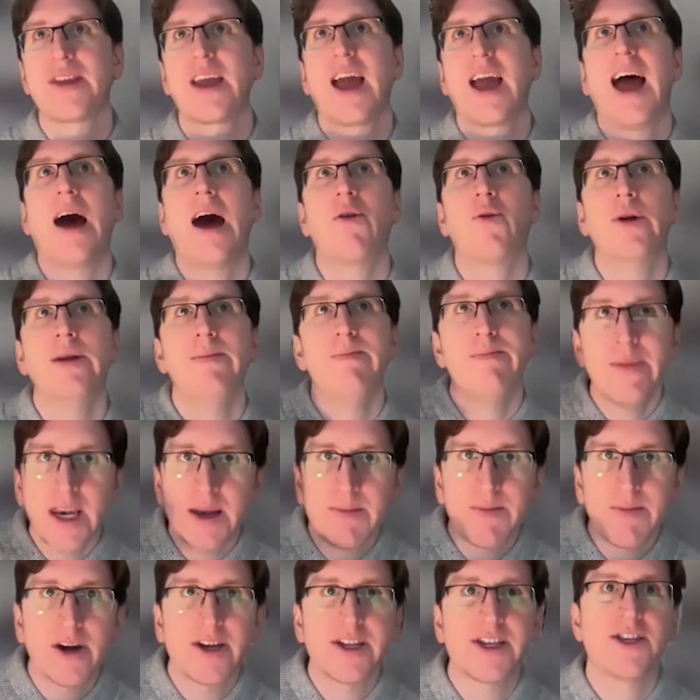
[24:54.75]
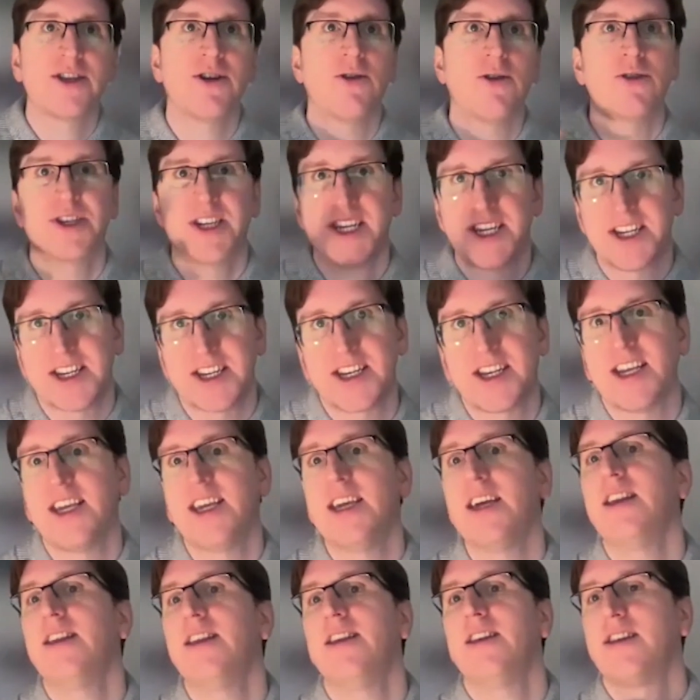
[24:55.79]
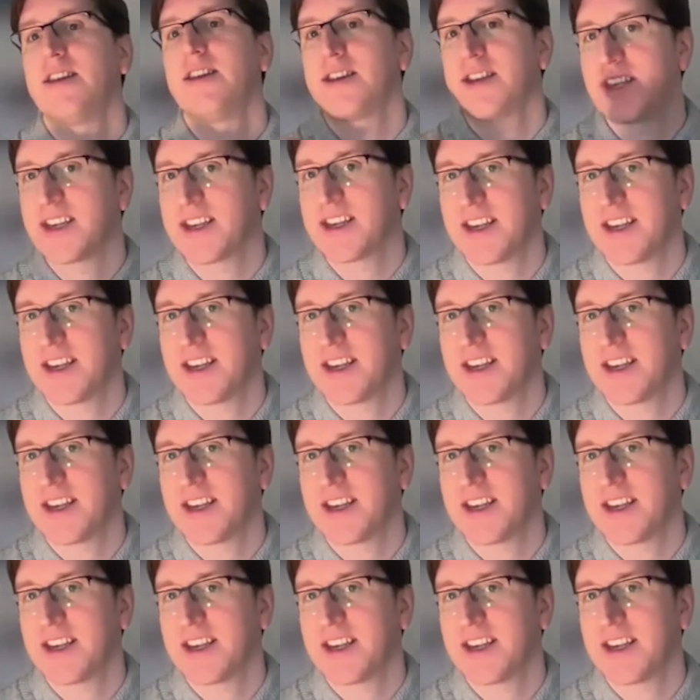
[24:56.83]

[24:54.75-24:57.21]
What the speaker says: how do we minimize toxicity and